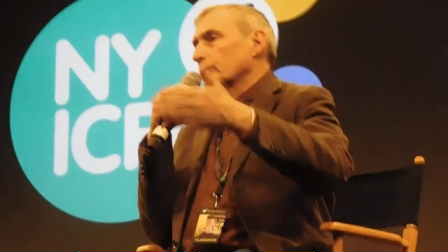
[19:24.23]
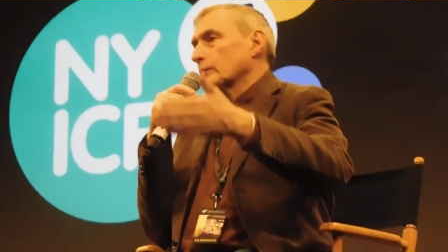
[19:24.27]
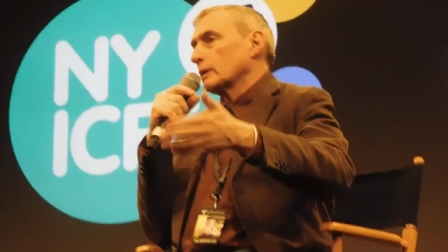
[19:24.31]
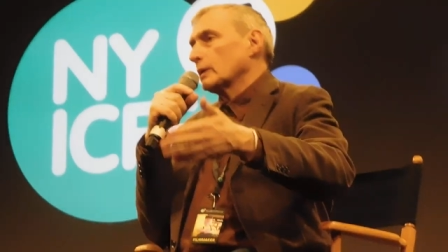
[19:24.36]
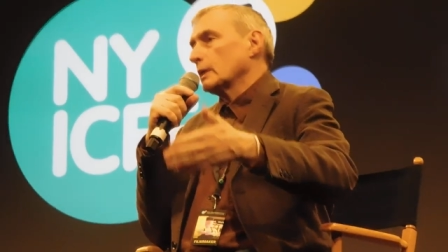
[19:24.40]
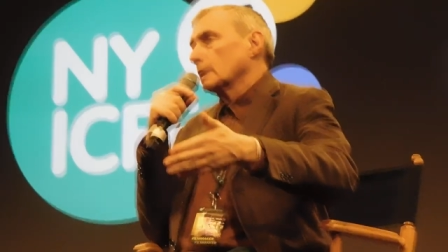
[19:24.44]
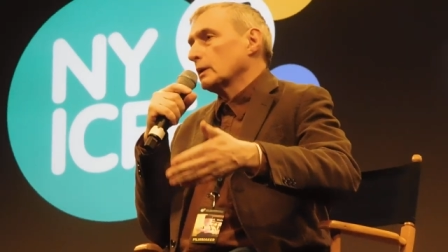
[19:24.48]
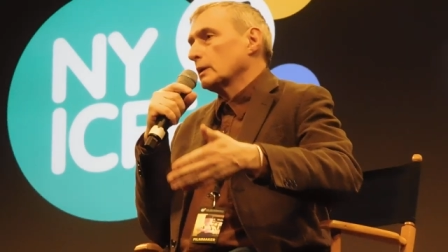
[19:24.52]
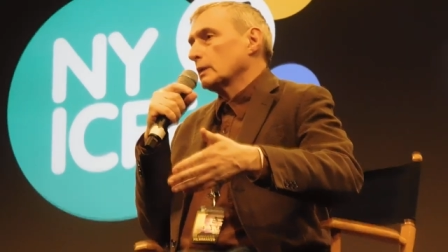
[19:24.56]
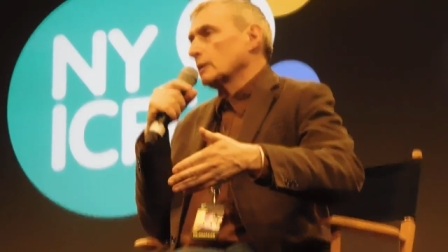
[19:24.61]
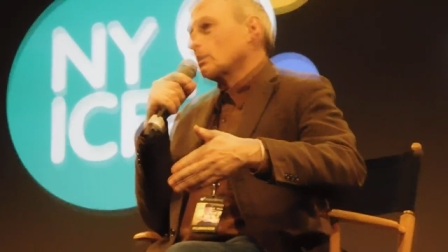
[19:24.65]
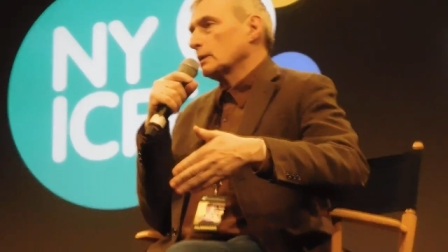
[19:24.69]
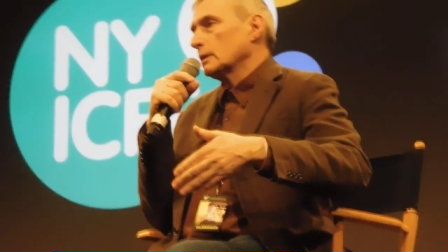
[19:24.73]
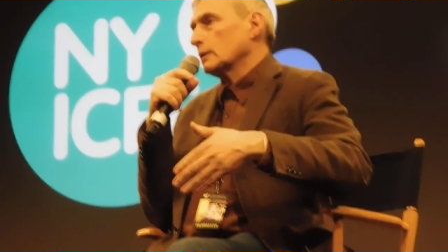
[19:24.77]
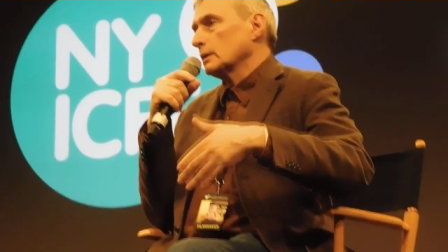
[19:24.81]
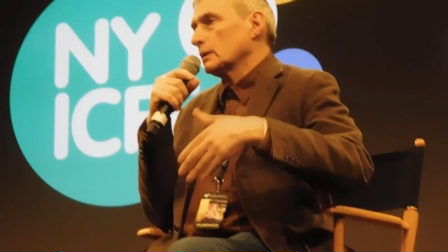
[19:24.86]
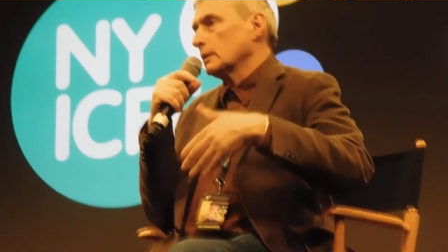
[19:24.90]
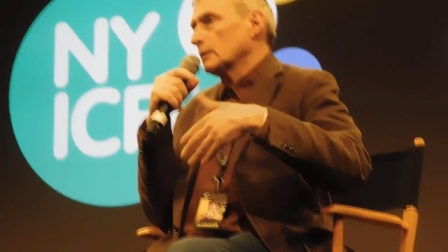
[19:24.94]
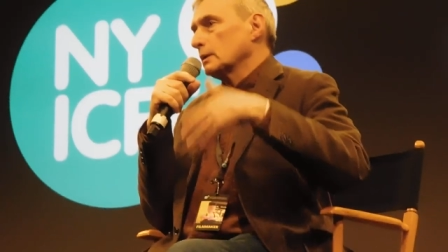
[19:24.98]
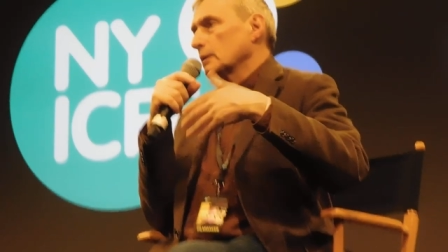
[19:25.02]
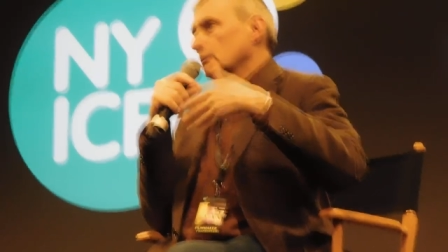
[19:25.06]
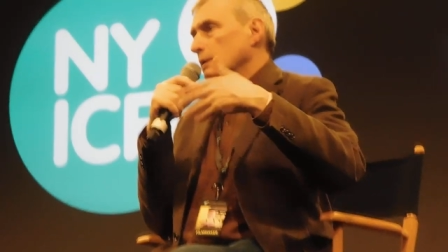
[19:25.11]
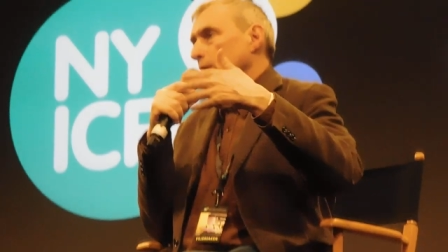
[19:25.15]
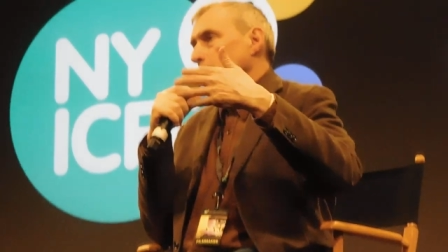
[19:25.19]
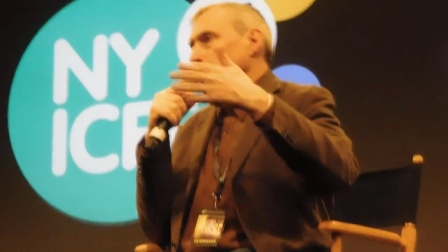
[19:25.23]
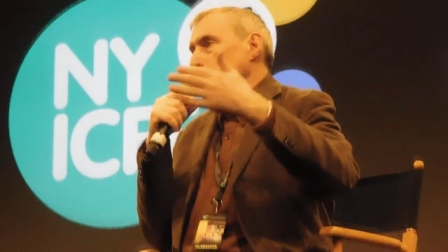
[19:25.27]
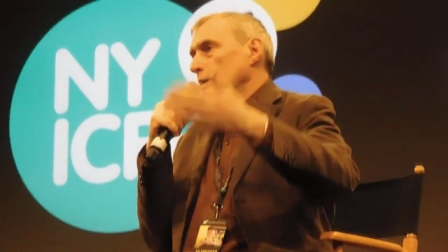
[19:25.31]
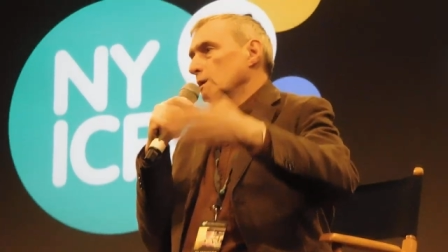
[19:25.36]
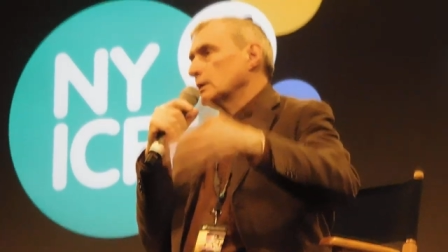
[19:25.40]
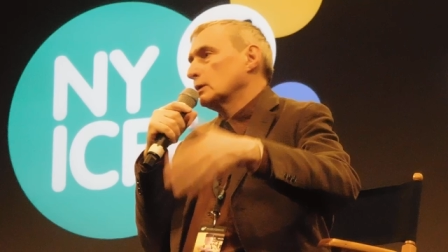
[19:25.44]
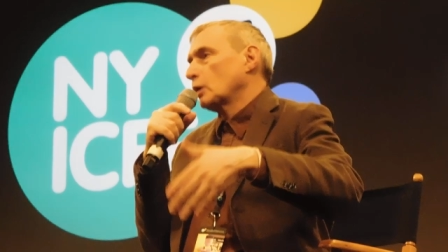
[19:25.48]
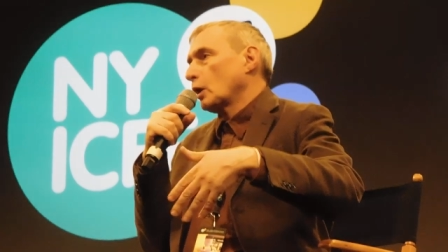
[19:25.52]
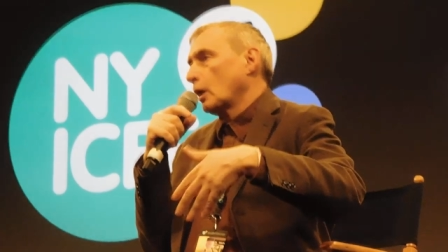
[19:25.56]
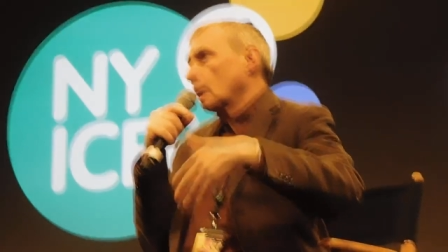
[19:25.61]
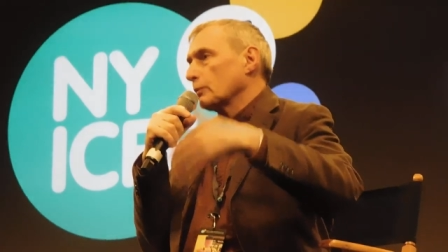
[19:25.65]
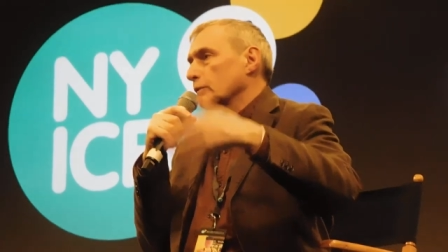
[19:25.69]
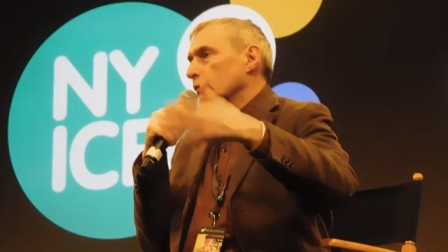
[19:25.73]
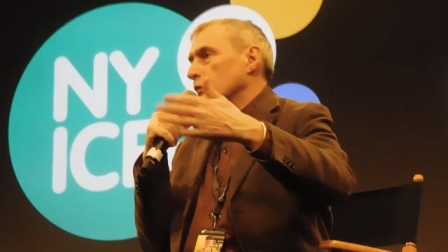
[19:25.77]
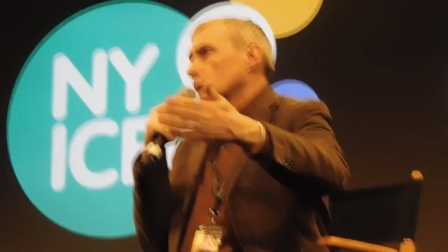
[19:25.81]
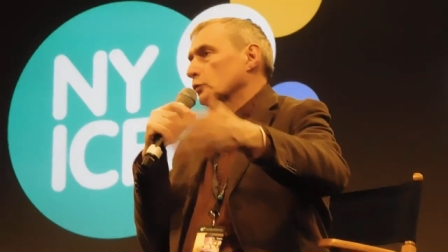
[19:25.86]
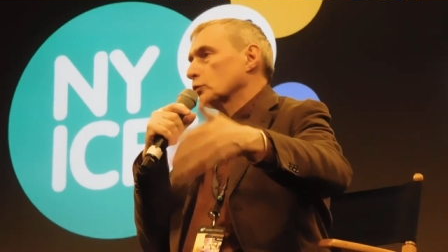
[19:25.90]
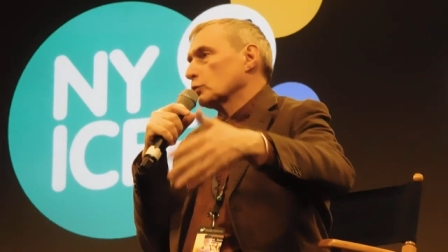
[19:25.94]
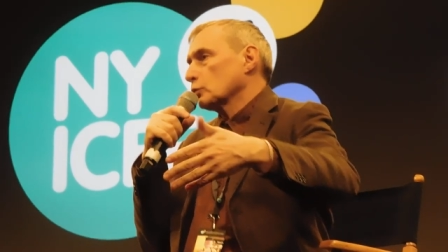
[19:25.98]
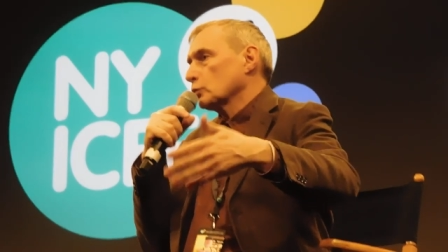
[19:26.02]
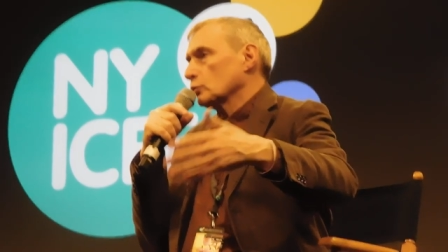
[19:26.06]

he, he comes to